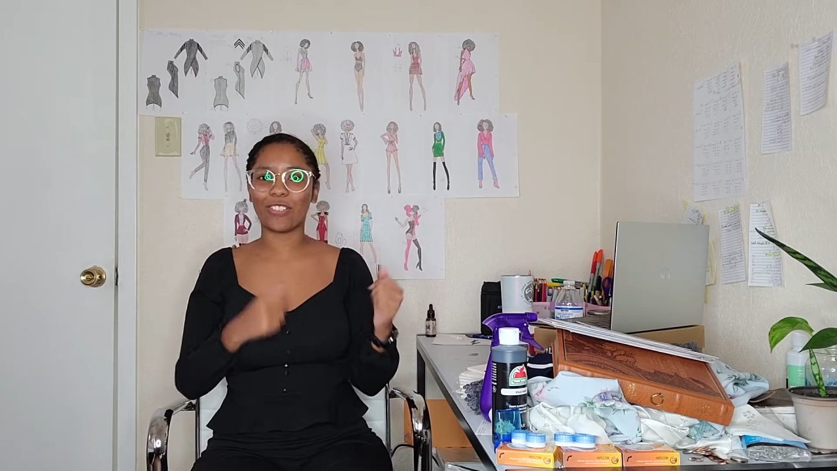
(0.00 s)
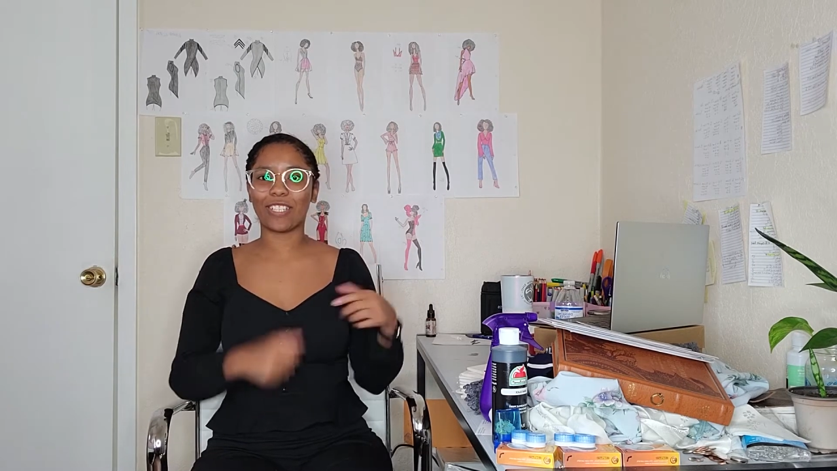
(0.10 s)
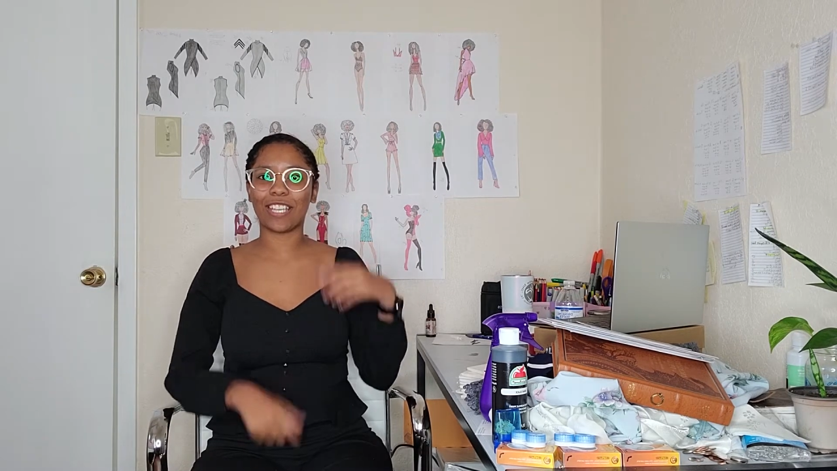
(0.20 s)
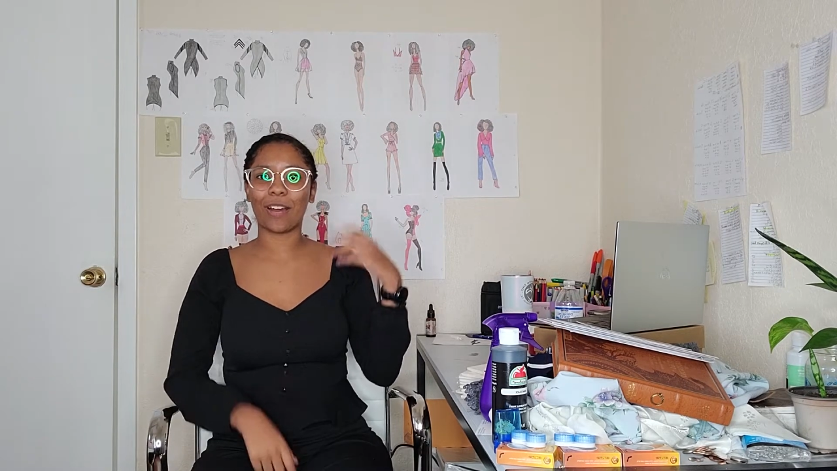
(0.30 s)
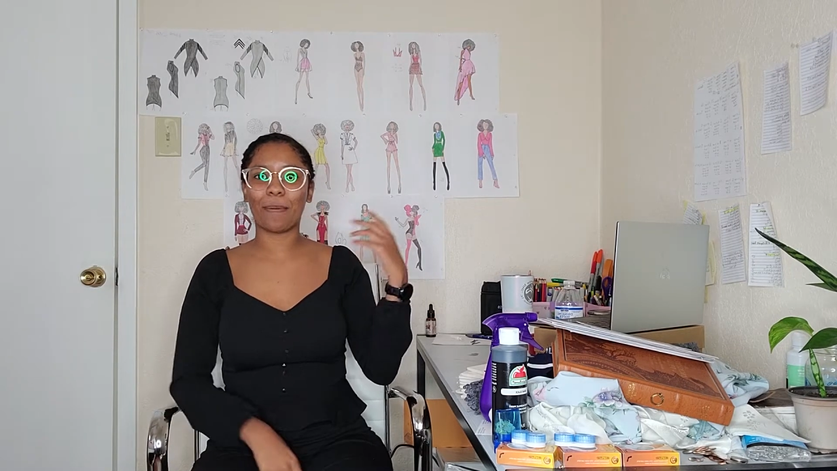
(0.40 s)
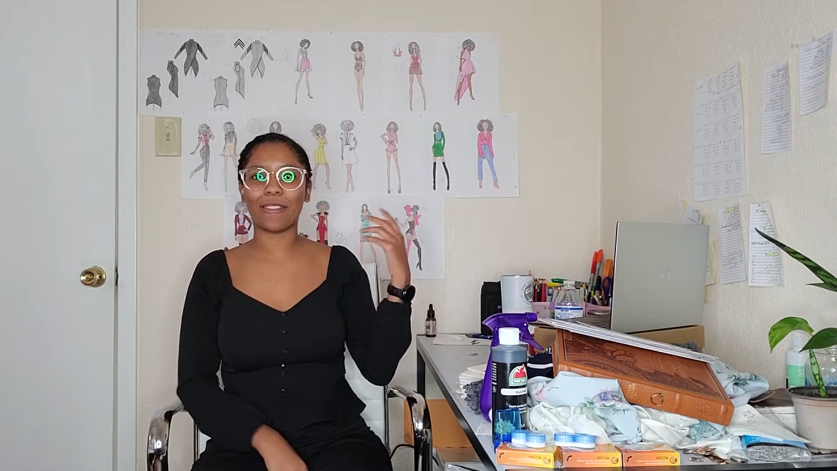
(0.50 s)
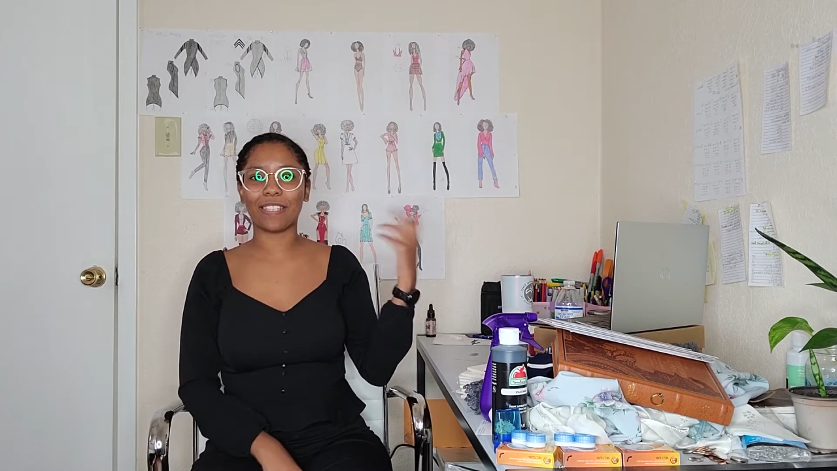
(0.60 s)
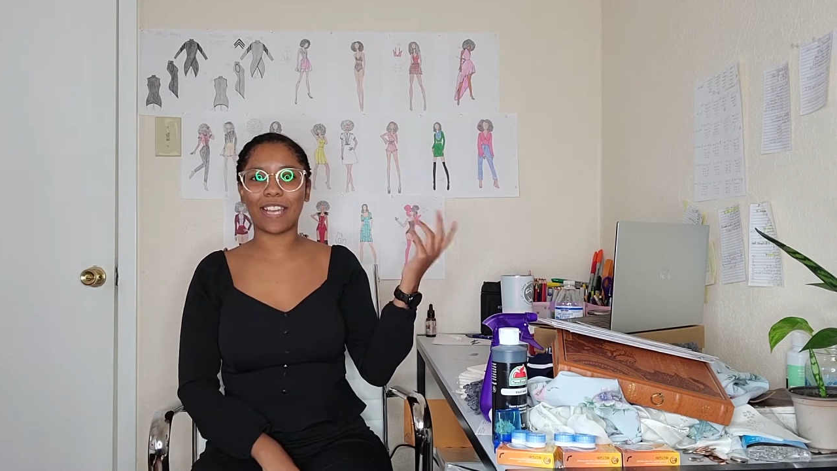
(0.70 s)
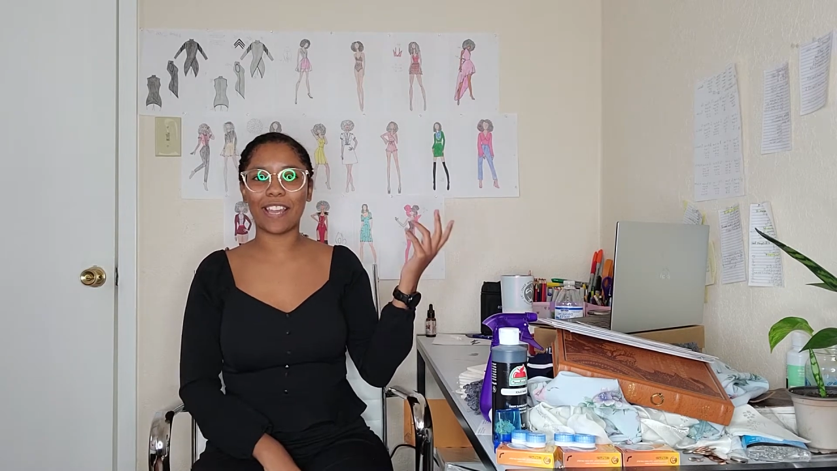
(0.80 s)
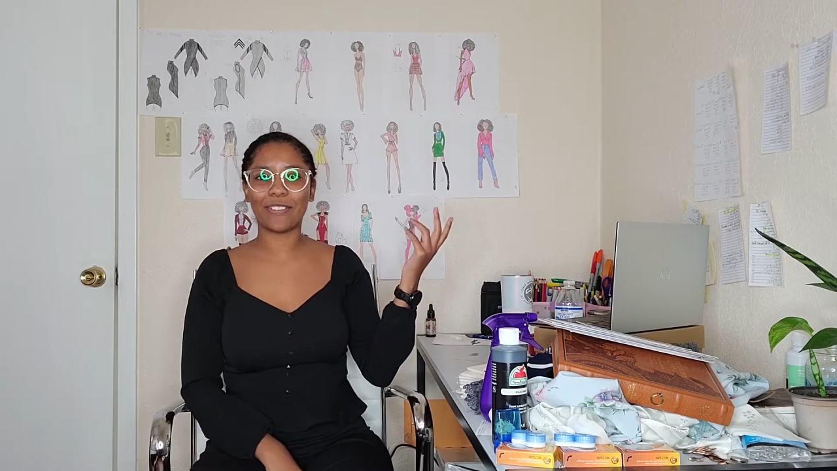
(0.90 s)
you can tell by the
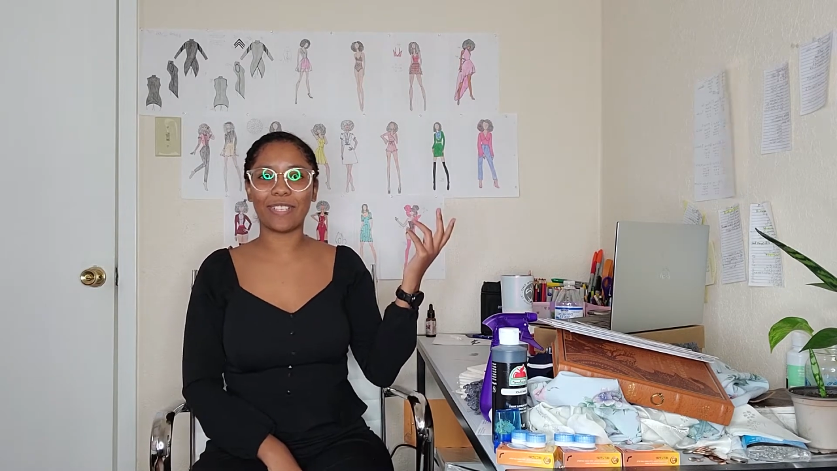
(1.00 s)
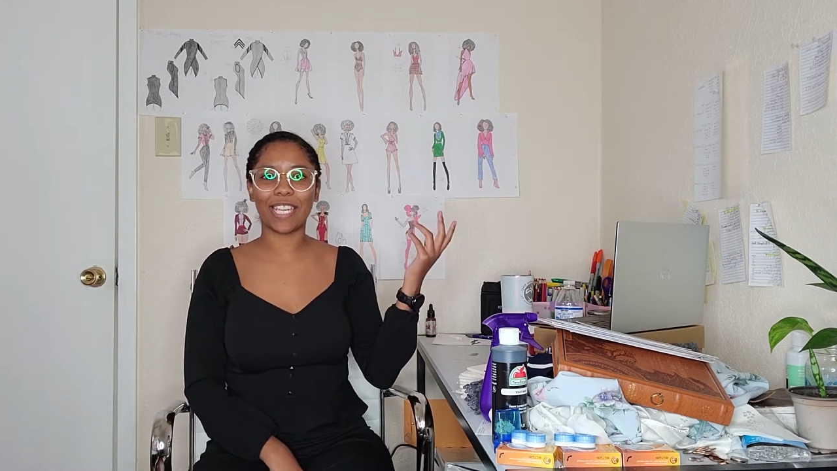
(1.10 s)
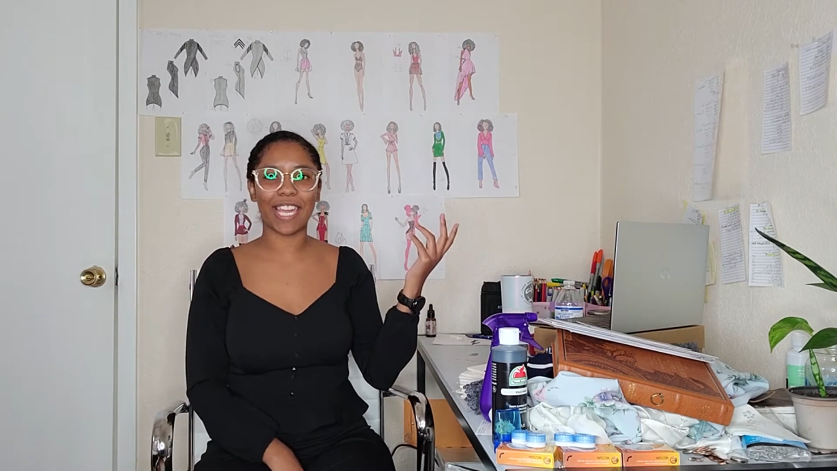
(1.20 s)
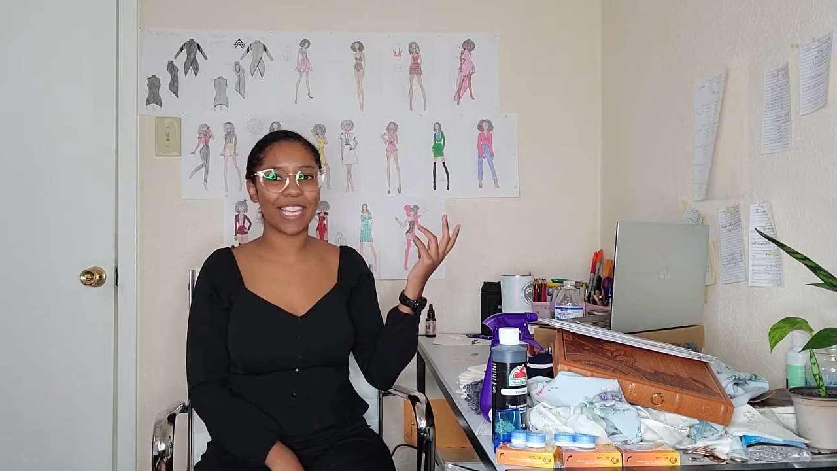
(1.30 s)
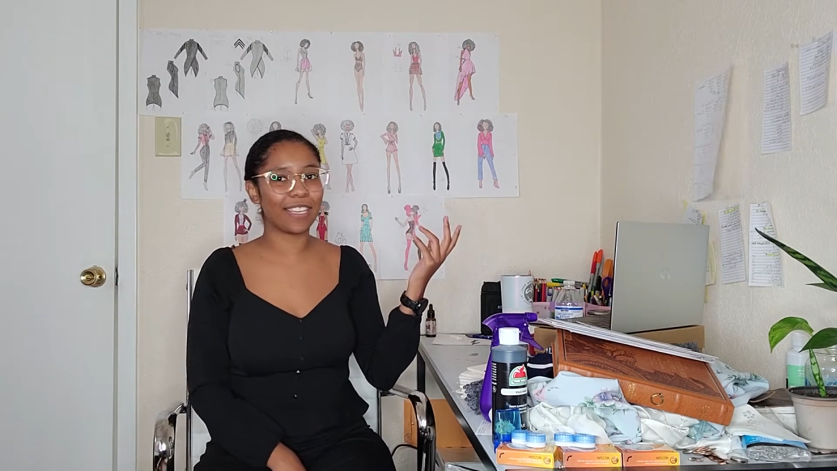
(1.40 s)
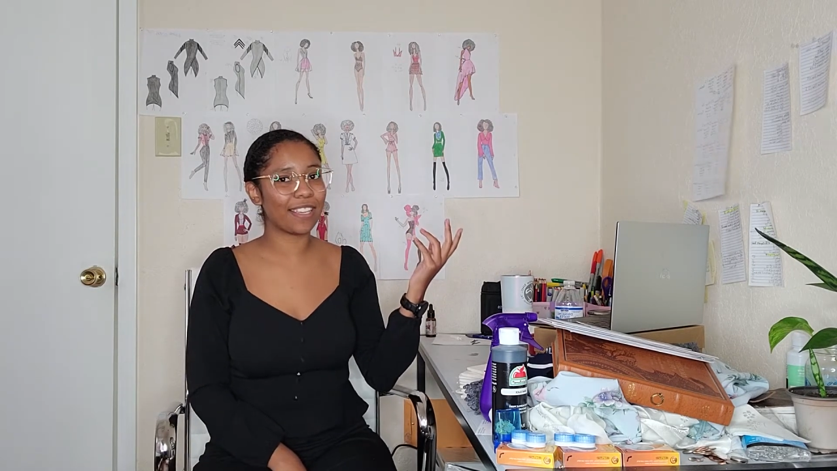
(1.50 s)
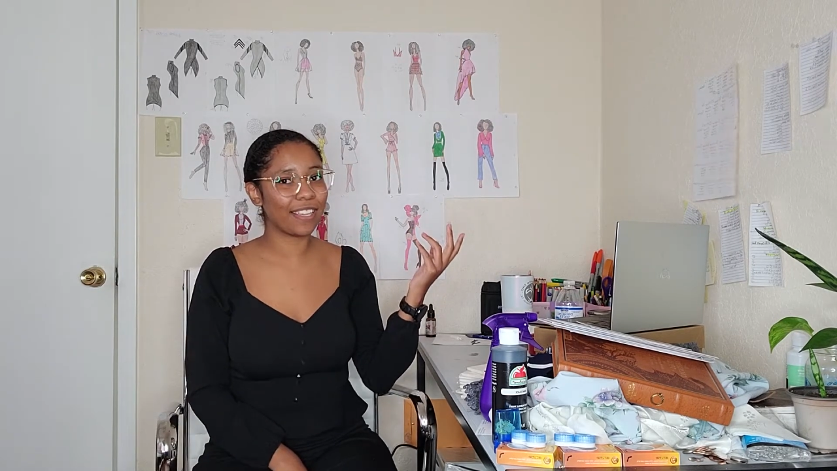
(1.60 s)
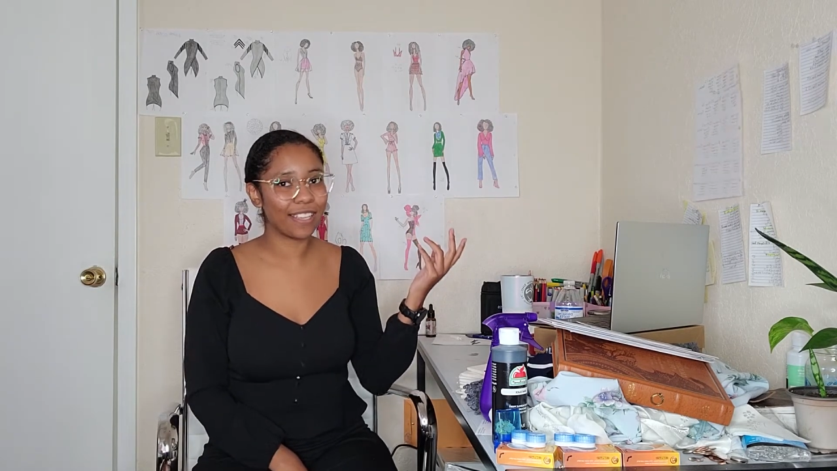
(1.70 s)
title again,